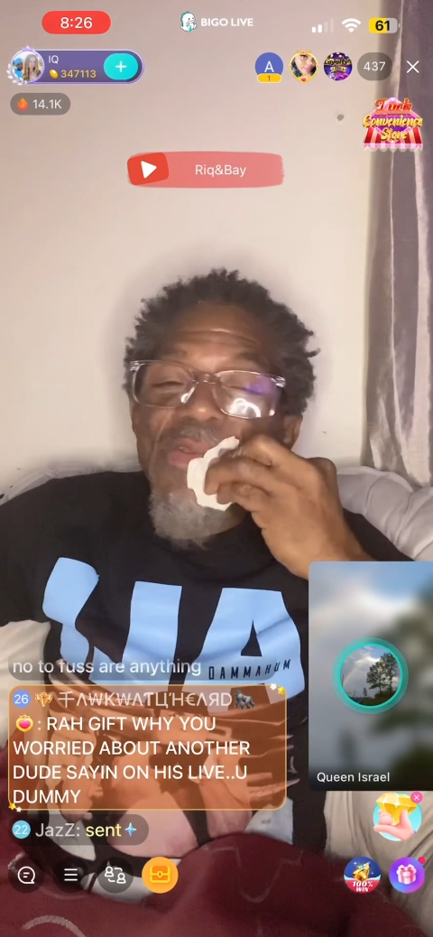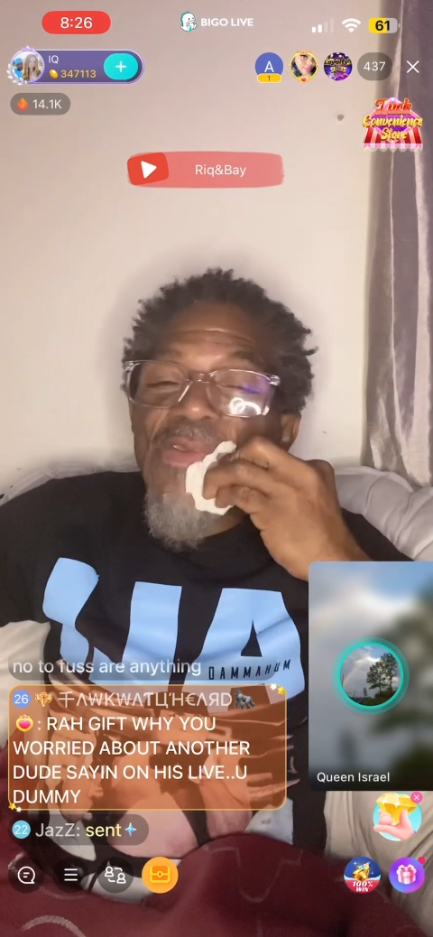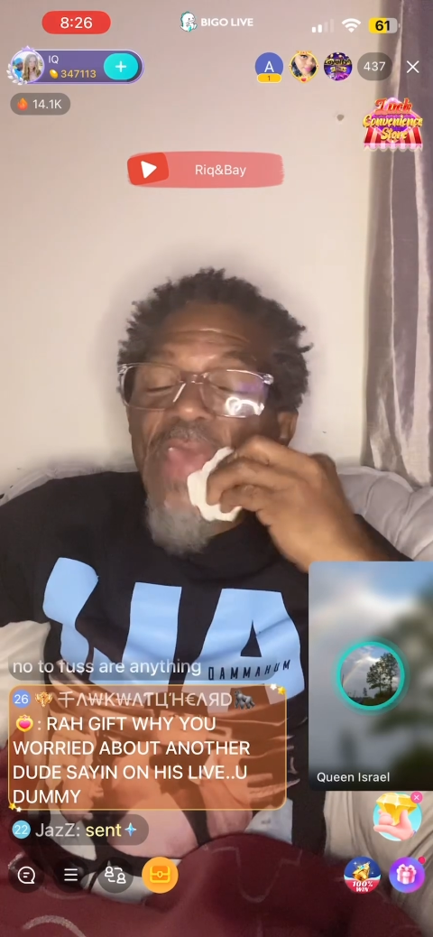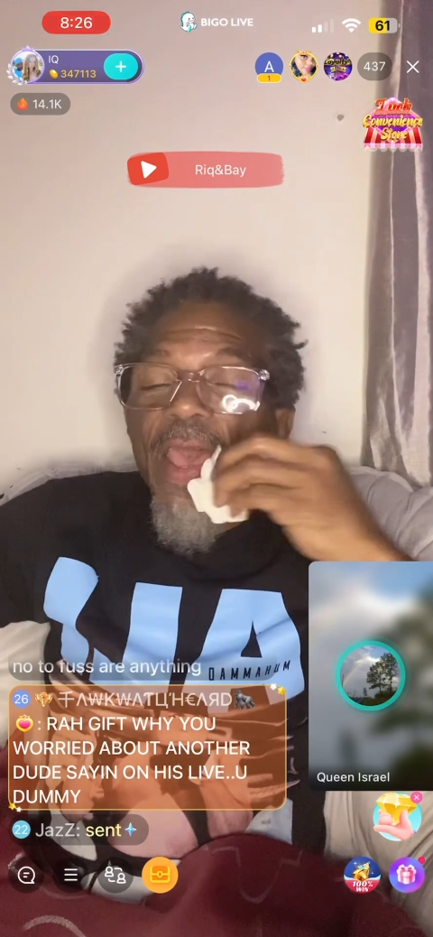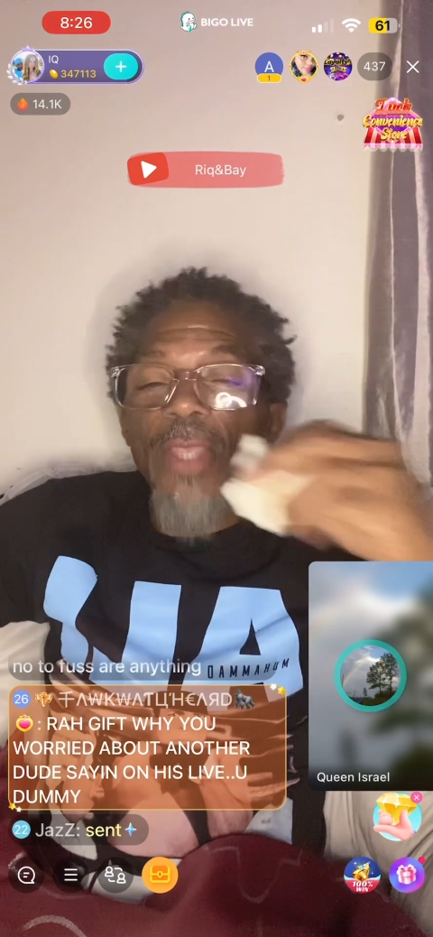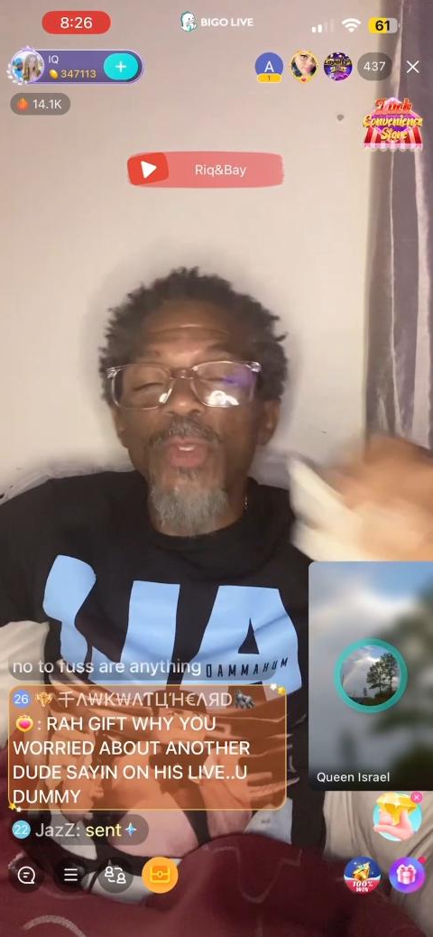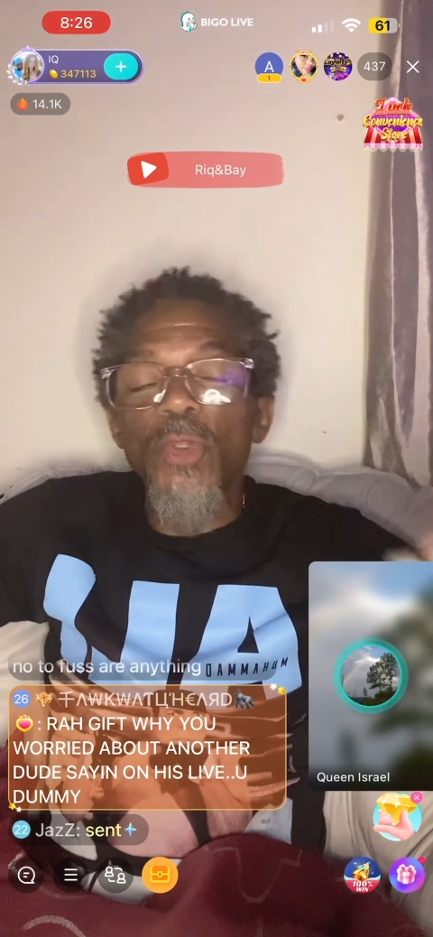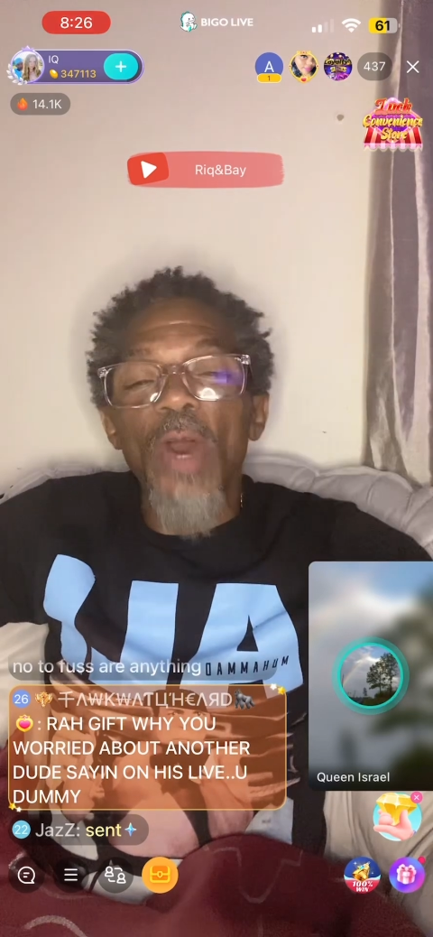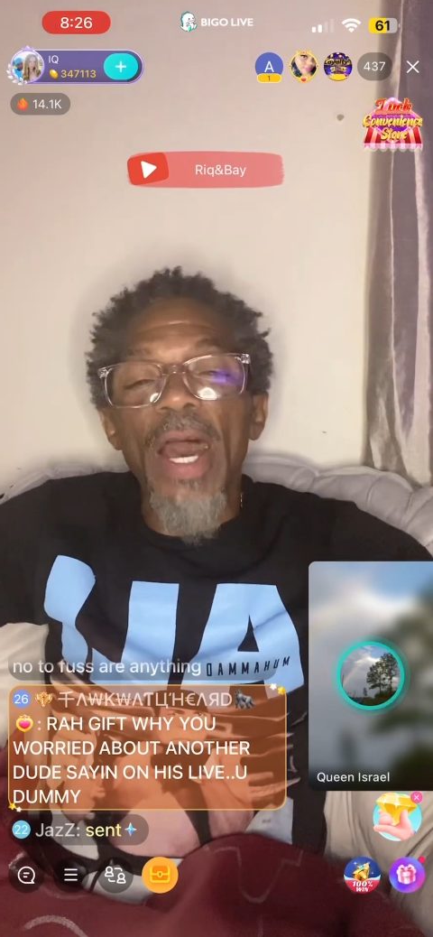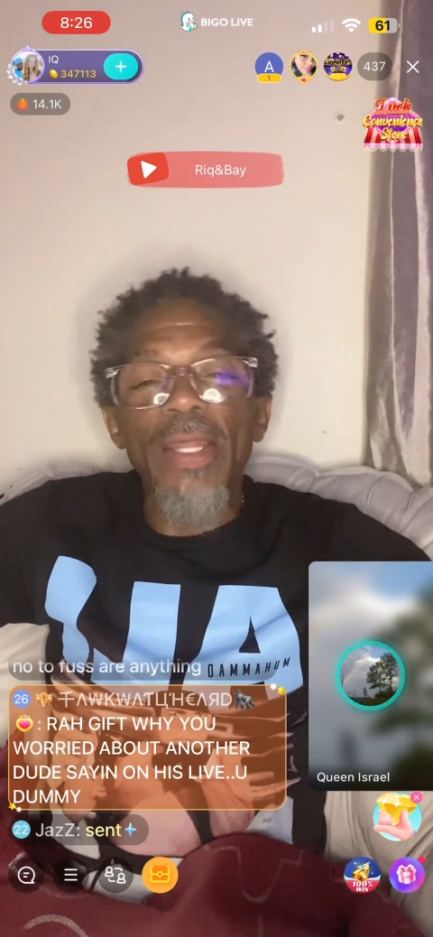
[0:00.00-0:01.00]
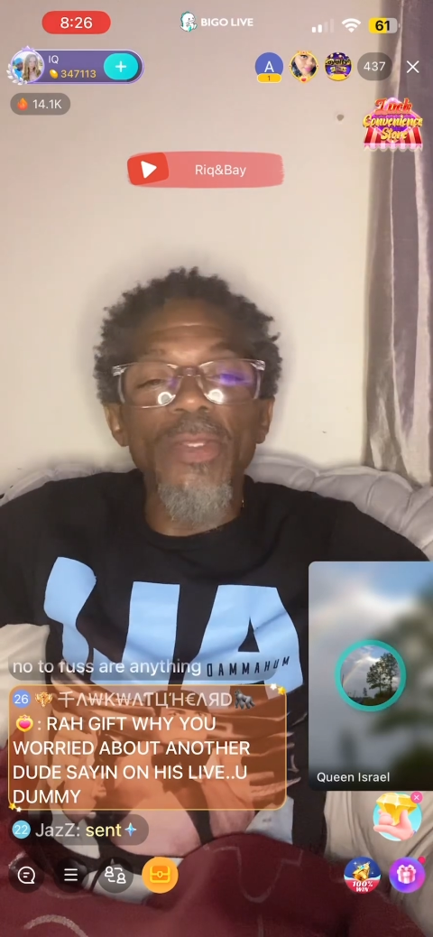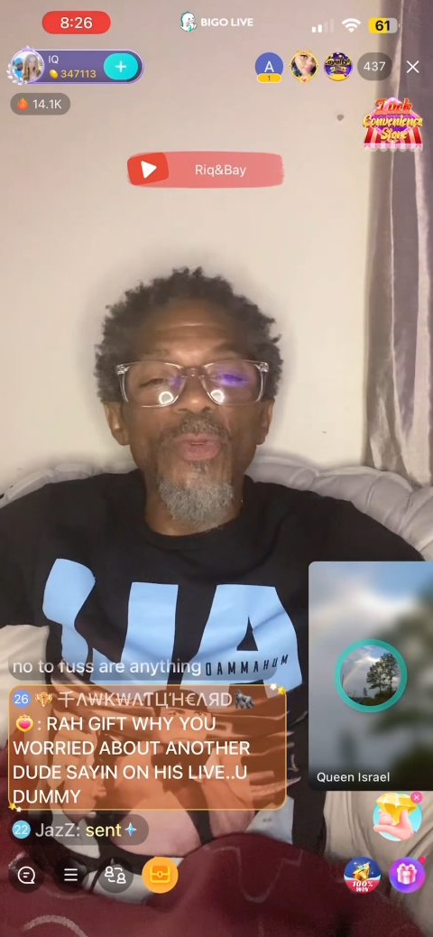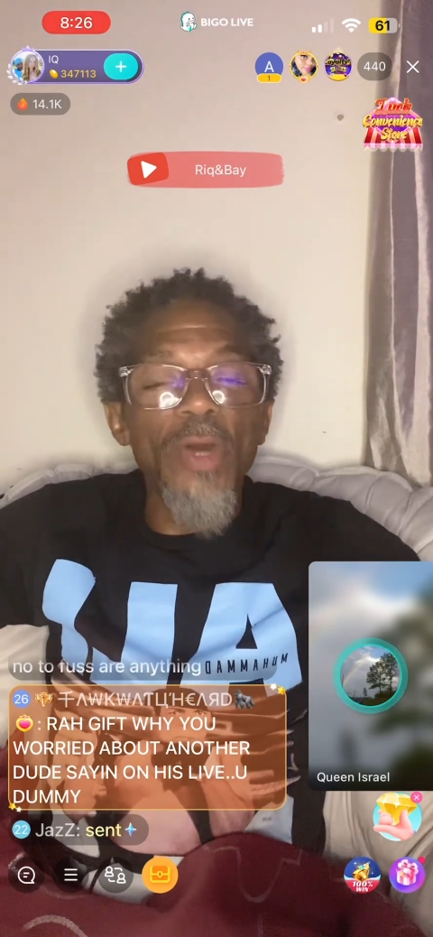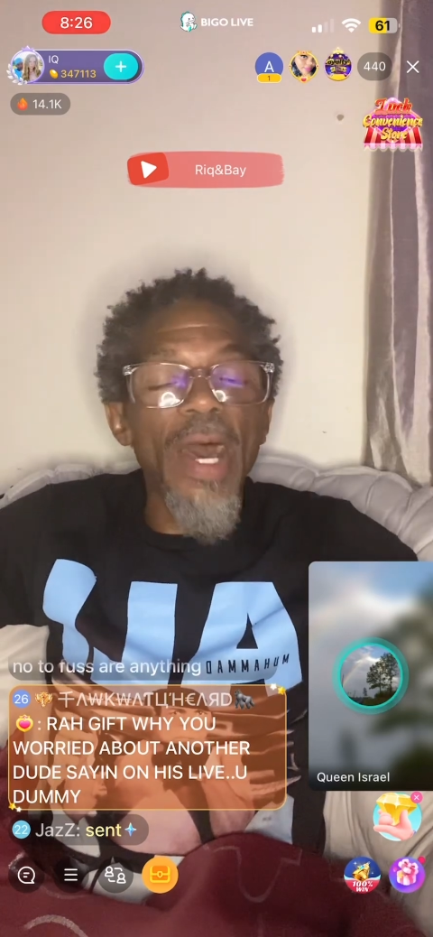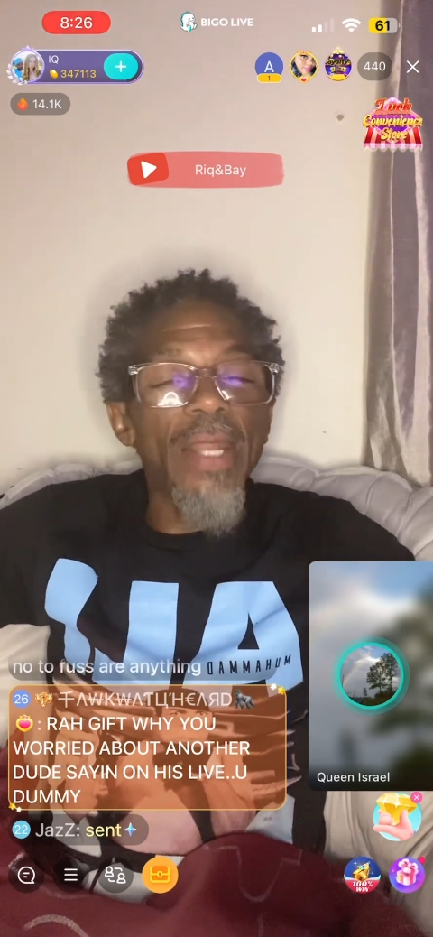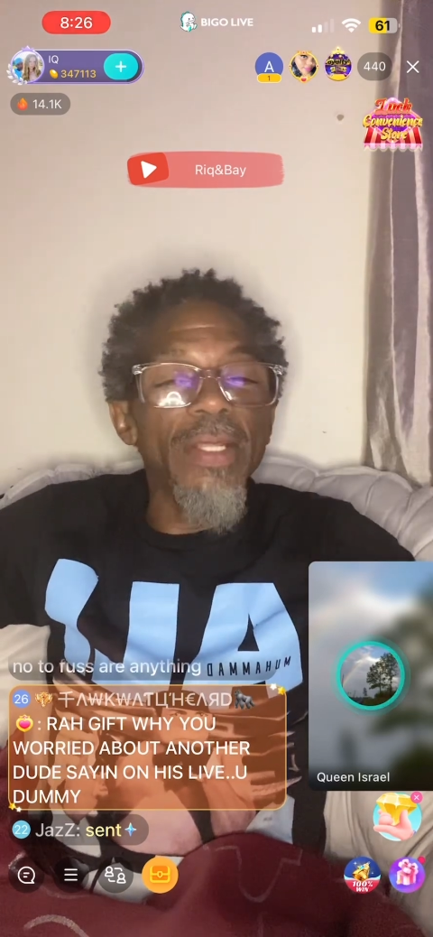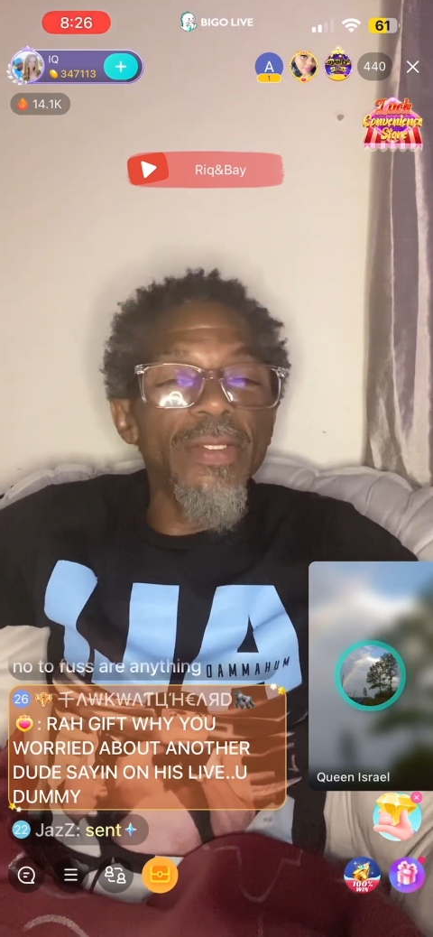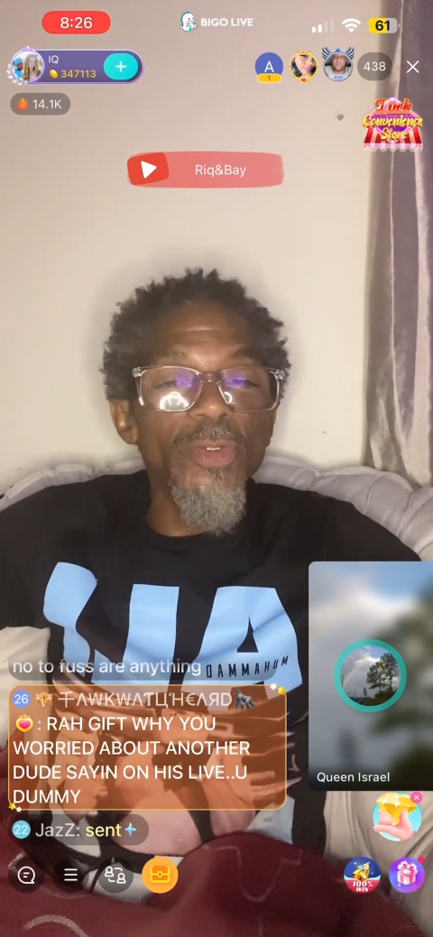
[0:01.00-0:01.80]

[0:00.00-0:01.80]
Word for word: yeah, you know um, how to, you know how to